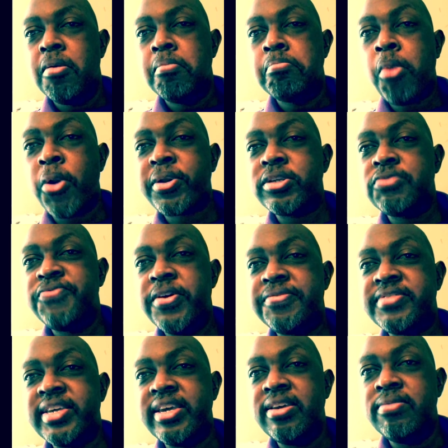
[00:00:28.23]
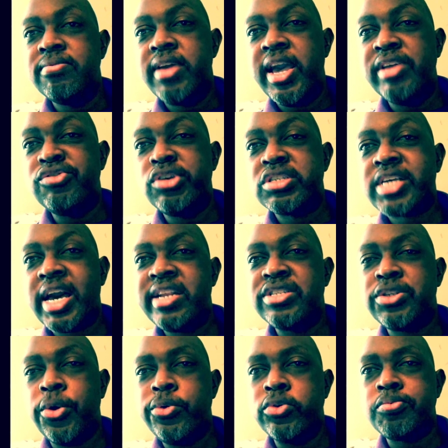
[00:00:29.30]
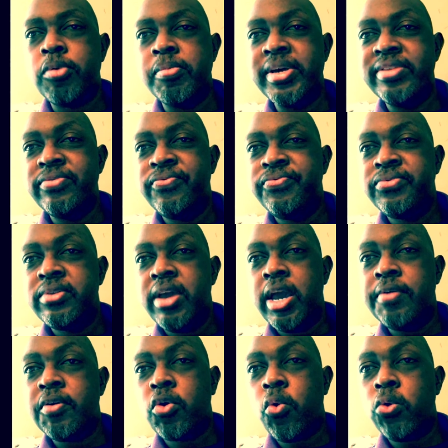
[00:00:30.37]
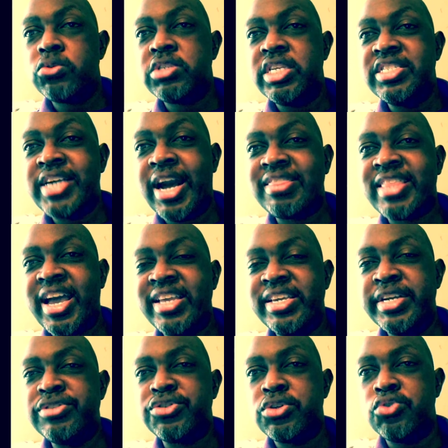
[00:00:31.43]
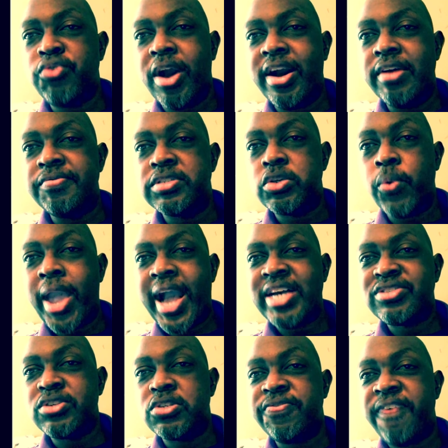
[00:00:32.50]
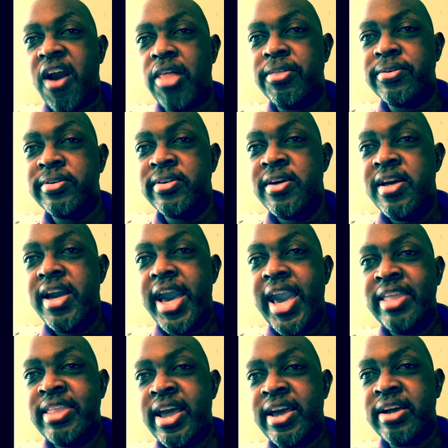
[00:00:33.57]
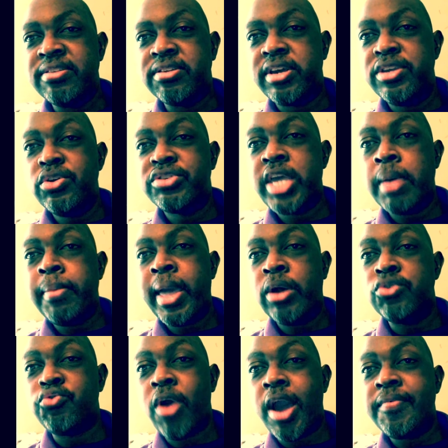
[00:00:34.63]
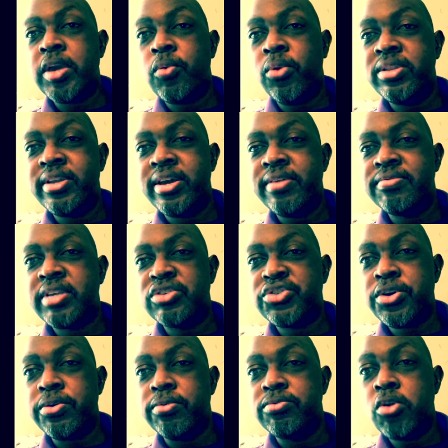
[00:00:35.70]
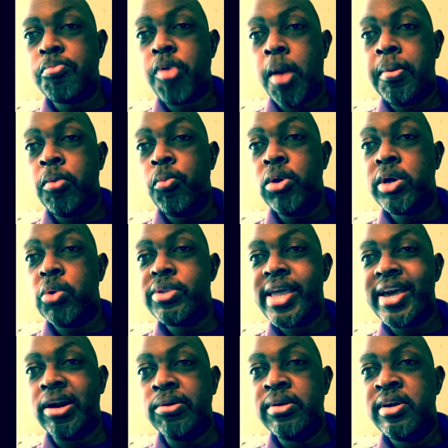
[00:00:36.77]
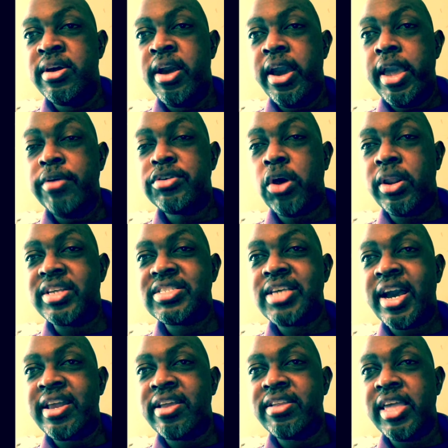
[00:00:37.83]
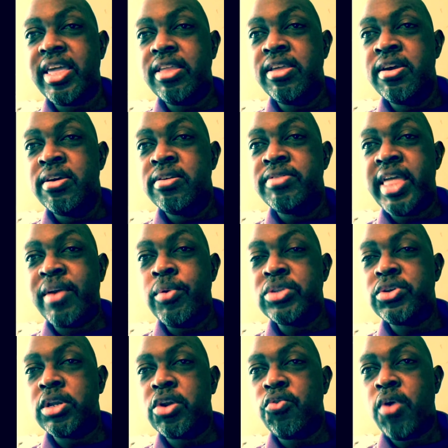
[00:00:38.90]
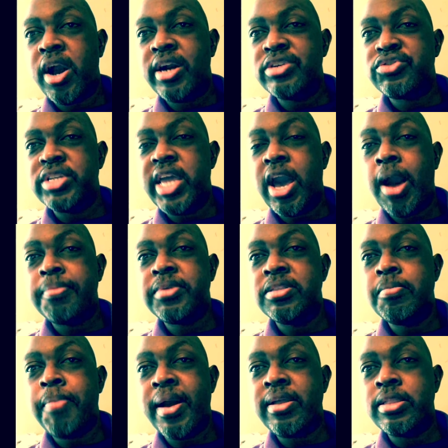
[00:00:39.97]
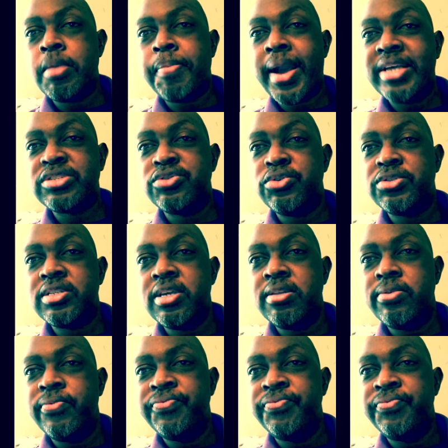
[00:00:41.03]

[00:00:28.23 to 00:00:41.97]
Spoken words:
Mark is 15 and just got his learner's permit. And of course, he's got that itch to drive. So he asked his father, hey, Dad, can you take me out driving one day? He said, sure, no problem. We'll go now. He was all excited. They went to the garage and he hopped in the passenger seat.